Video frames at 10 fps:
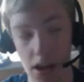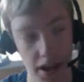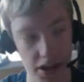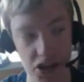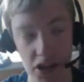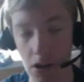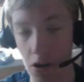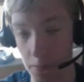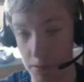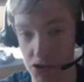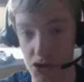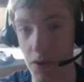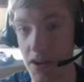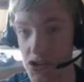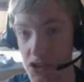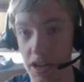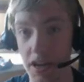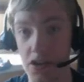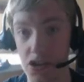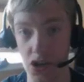Ancient Gear Golem plus 2 Ancient
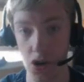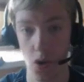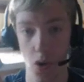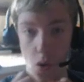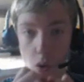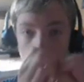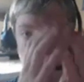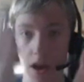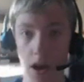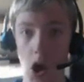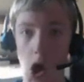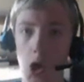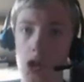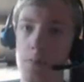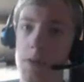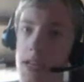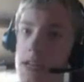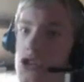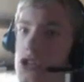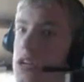Gears, Ultimate
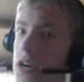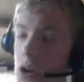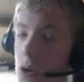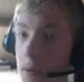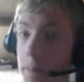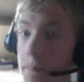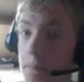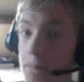Ancient Gear Golem.